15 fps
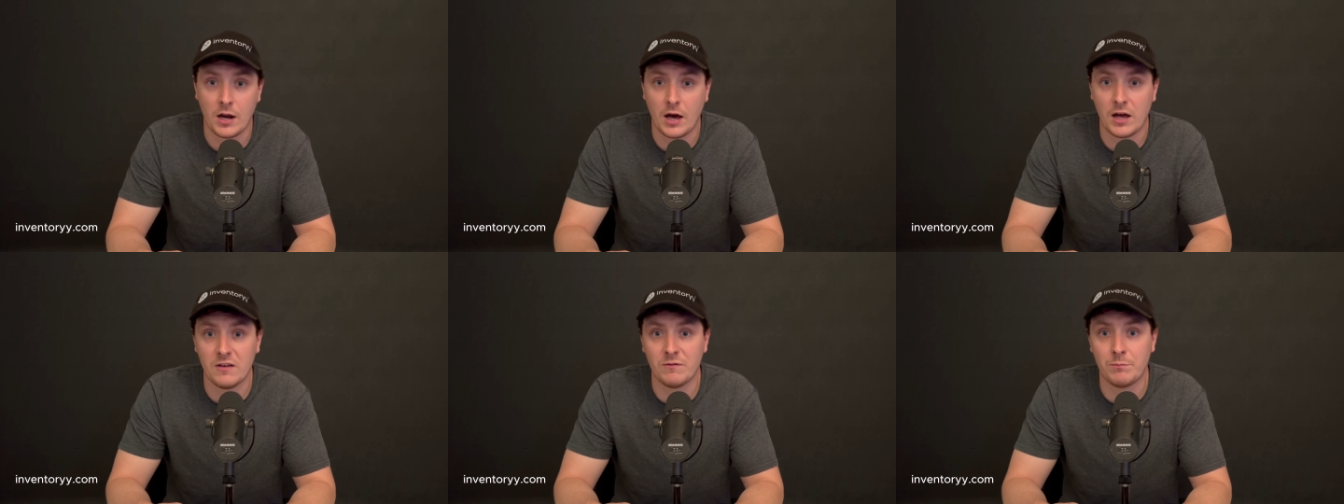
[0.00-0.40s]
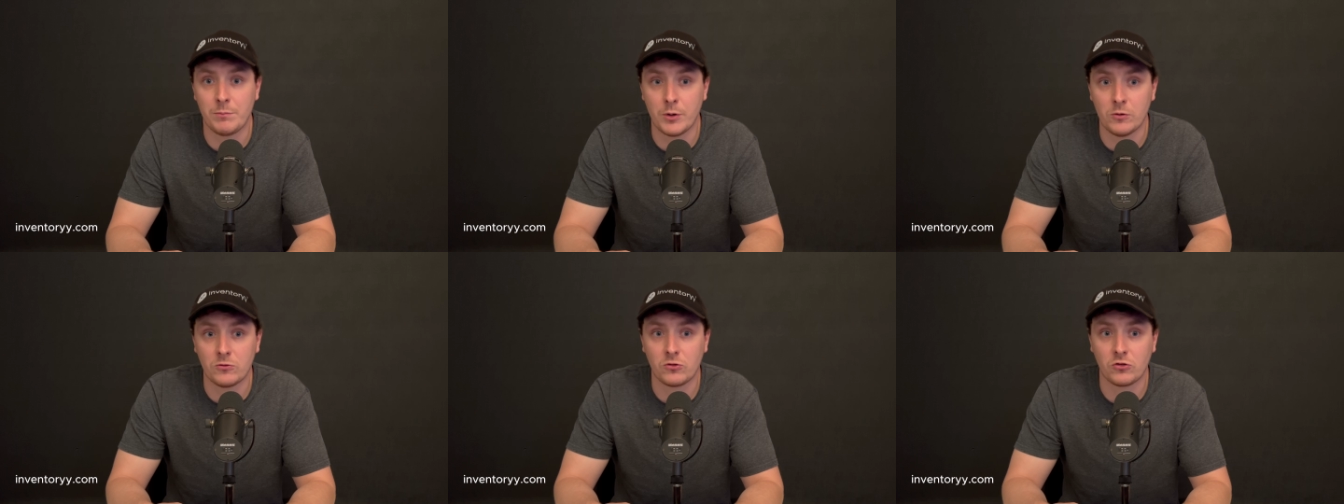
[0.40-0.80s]
I have
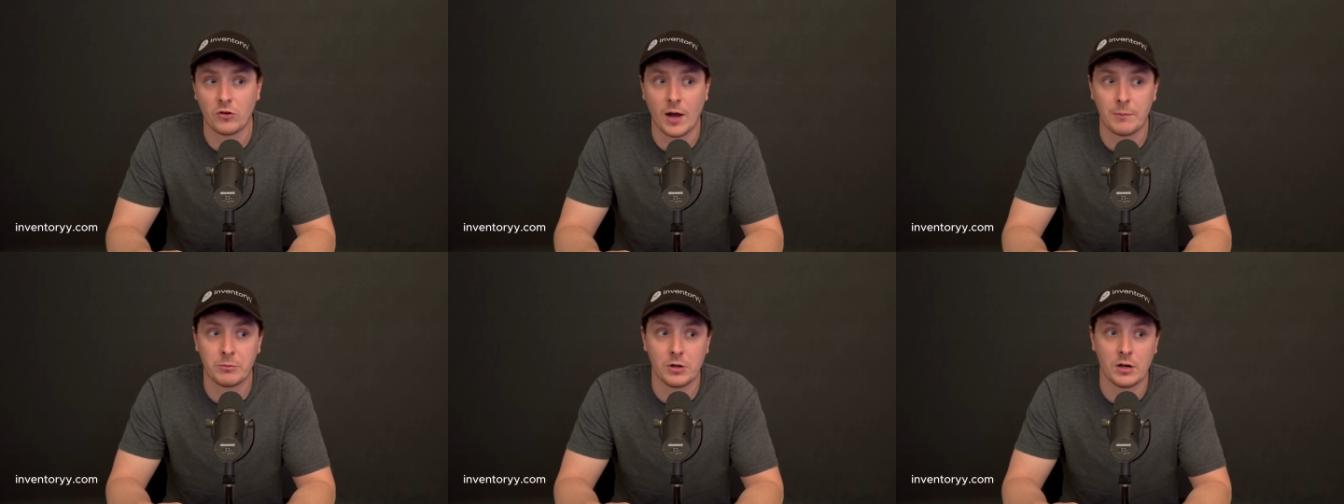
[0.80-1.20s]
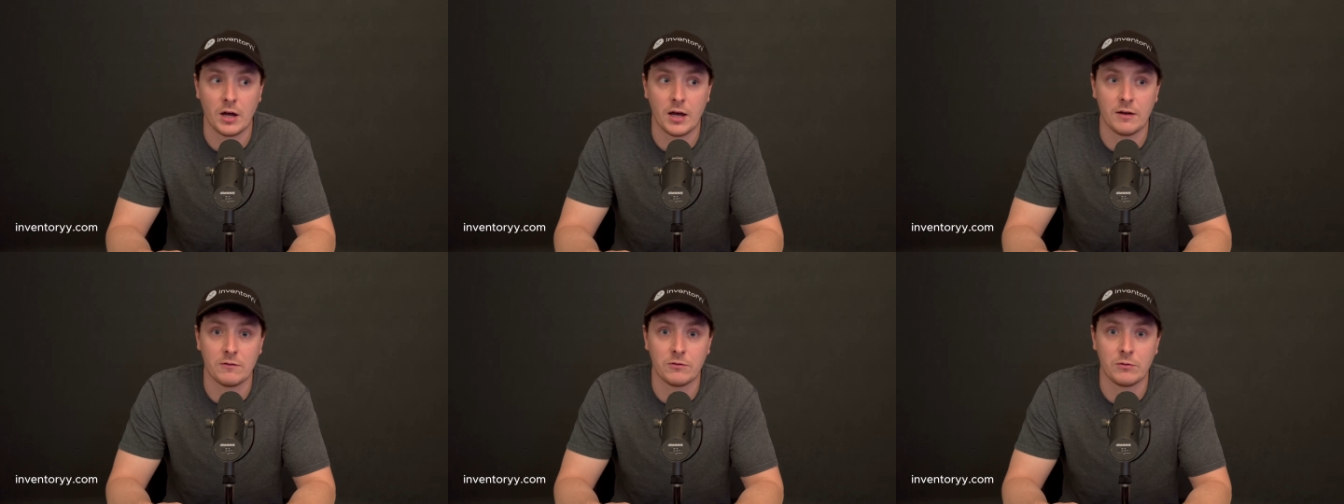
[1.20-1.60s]
bootstrapped it.
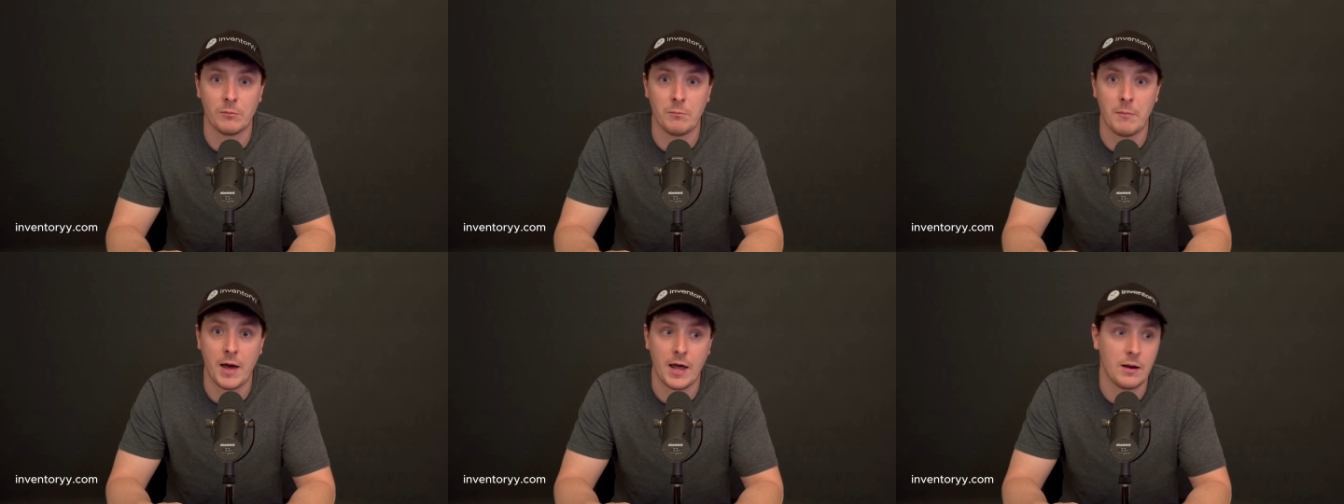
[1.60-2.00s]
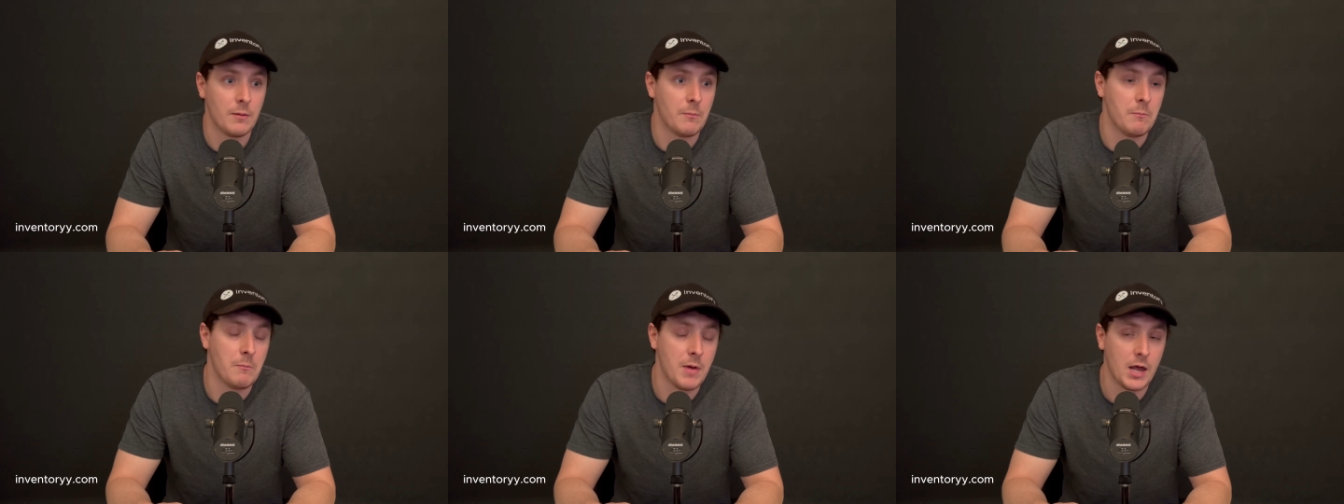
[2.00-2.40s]
I have met
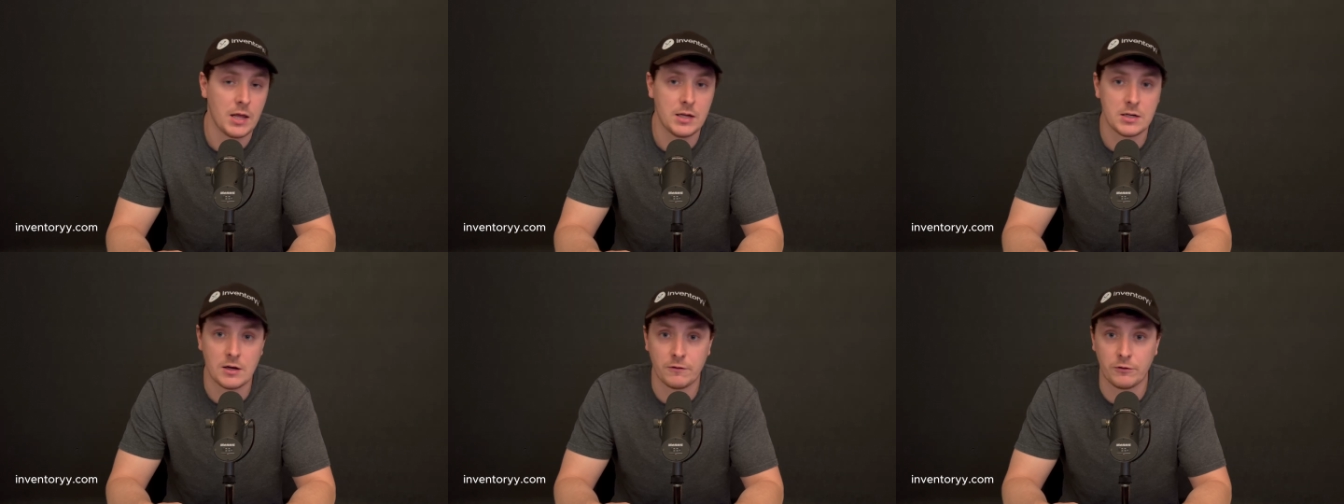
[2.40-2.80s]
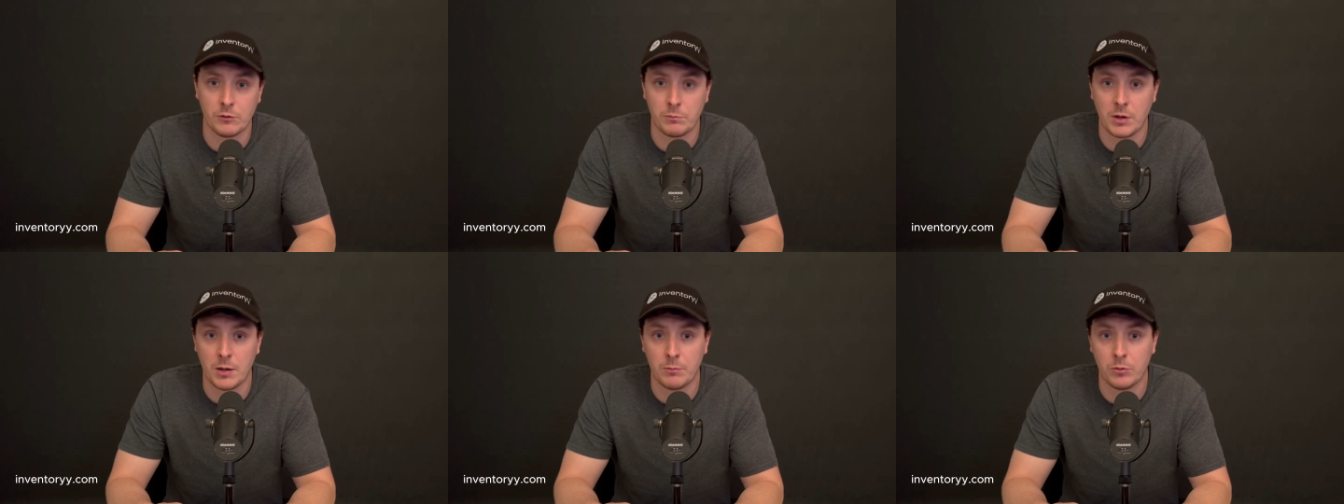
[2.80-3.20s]
many
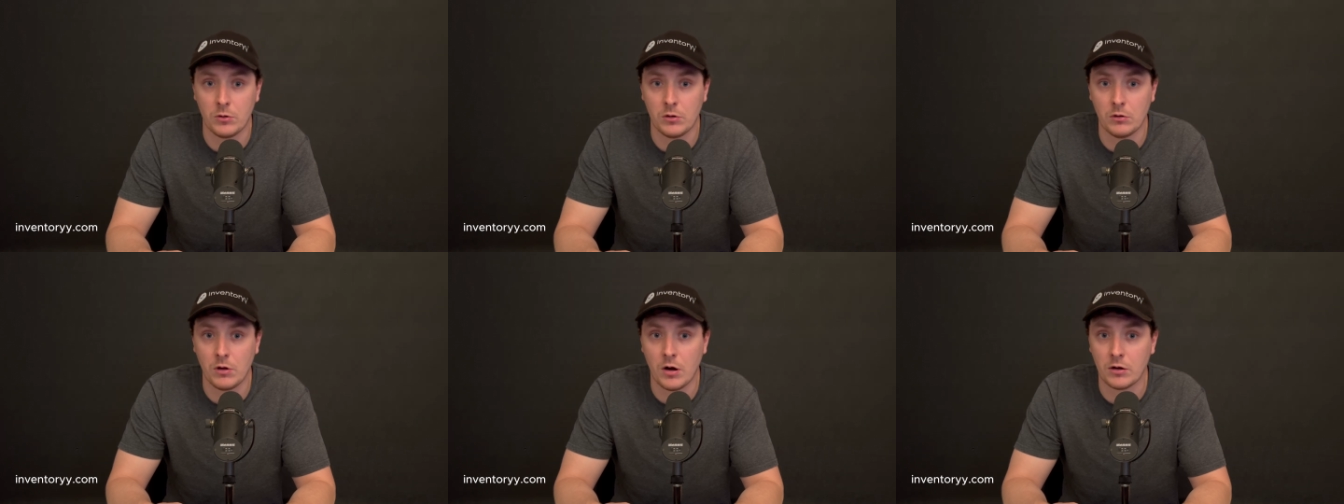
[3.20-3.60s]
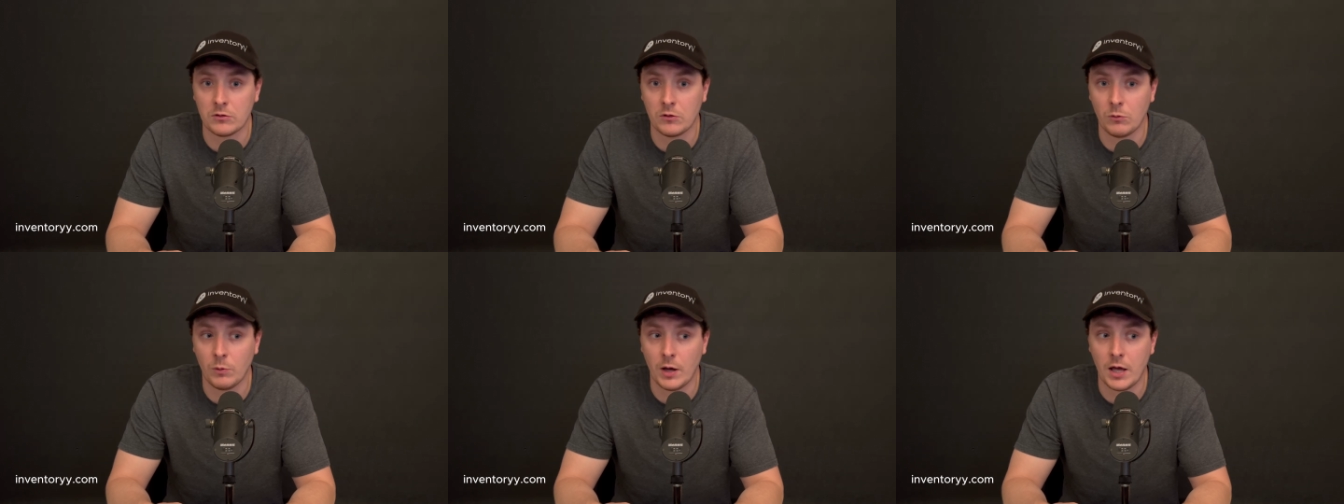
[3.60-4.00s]
different people along
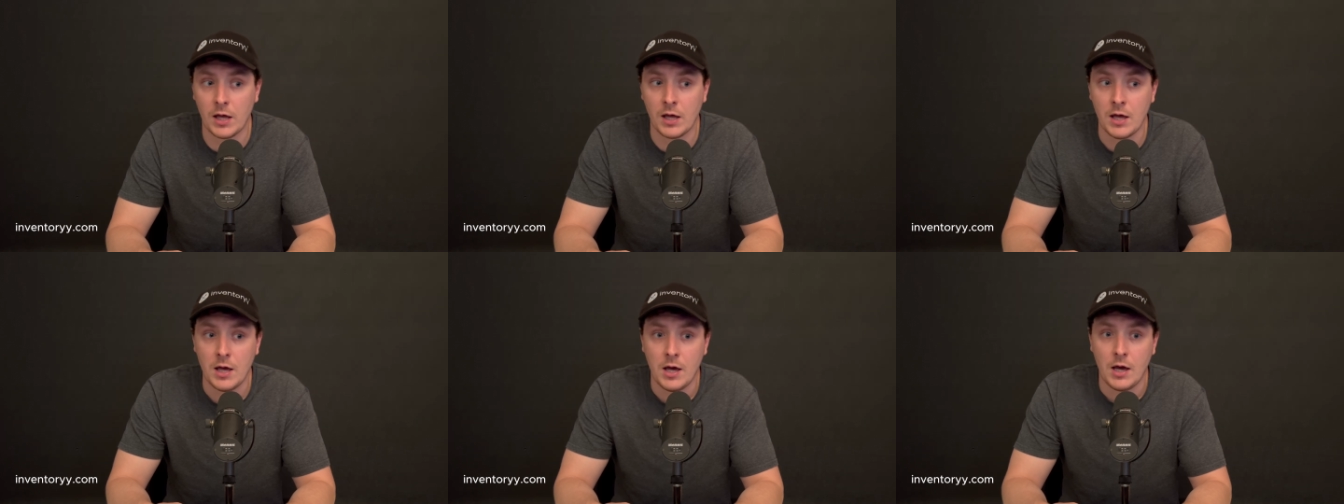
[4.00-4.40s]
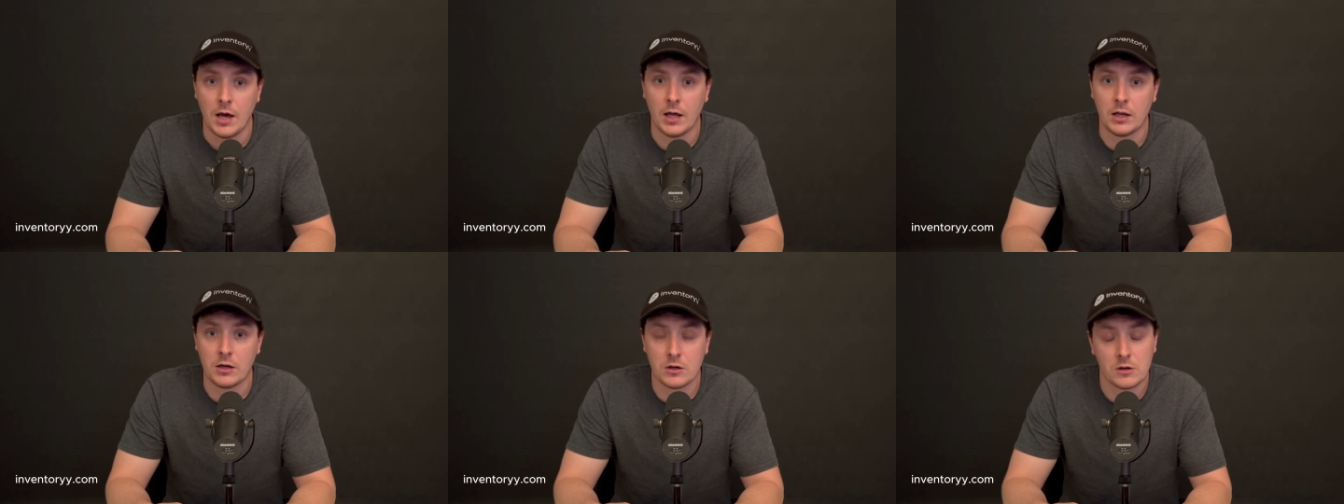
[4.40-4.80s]
the way.
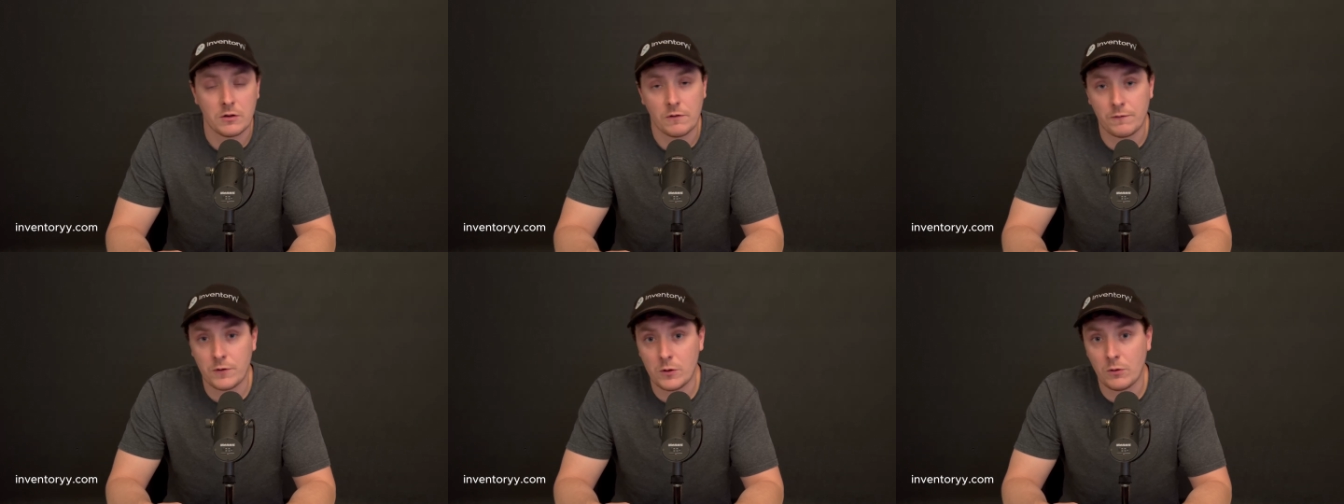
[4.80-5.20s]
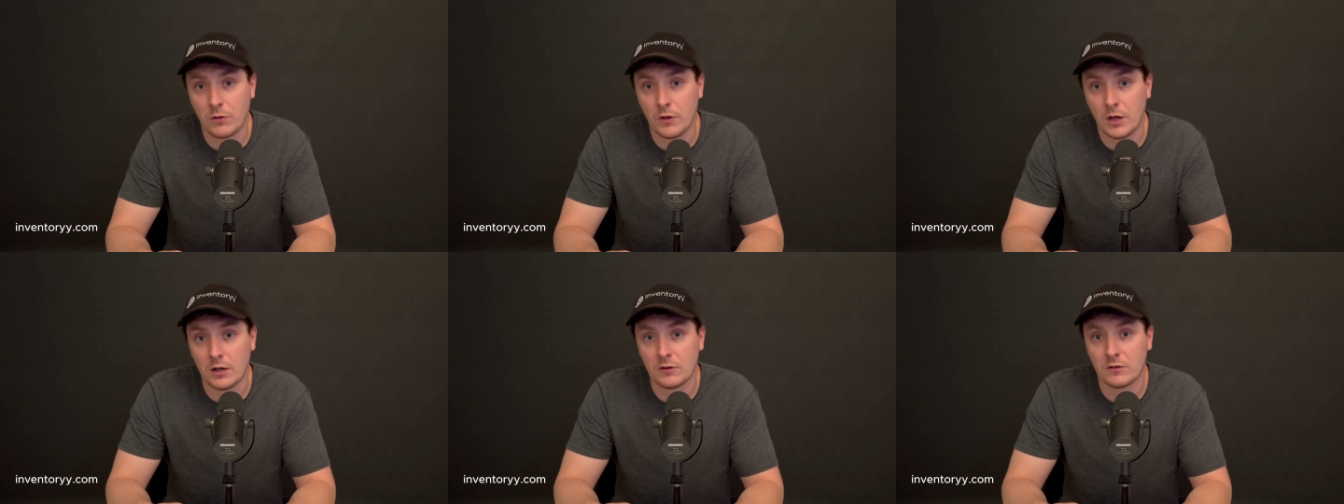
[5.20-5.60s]
And here are the few
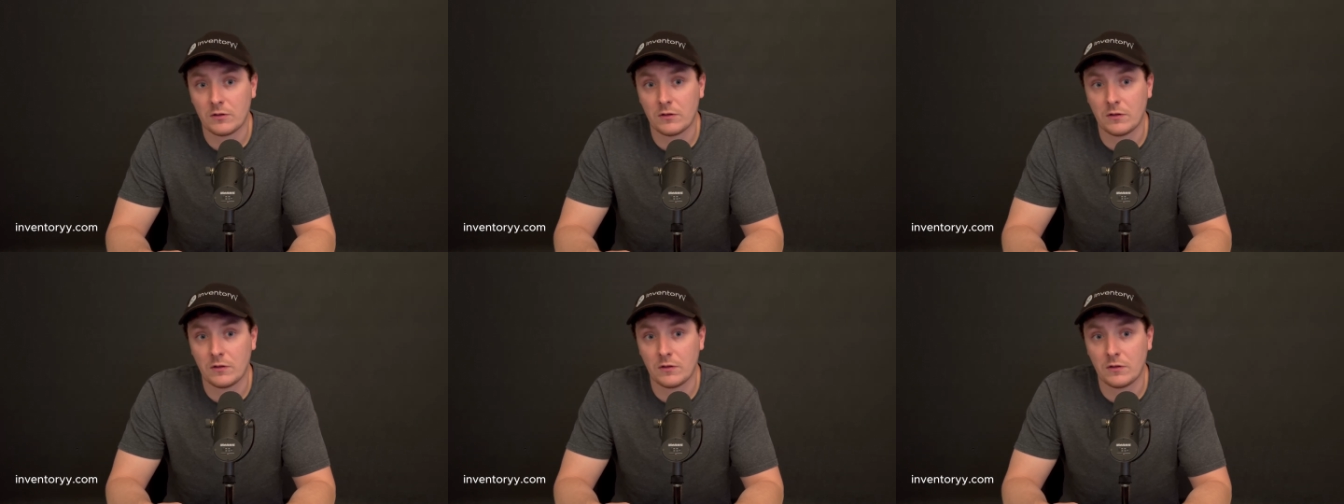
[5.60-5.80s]
things